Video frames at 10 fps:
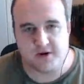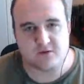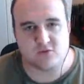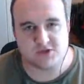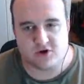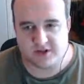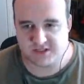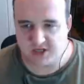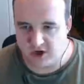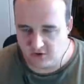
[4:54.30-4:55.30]
it was on
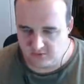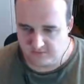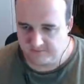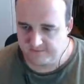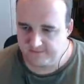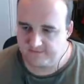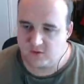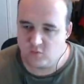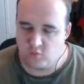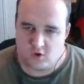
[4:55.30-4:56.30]
its own.
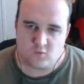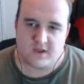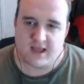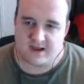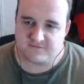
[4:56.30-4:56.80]
What we have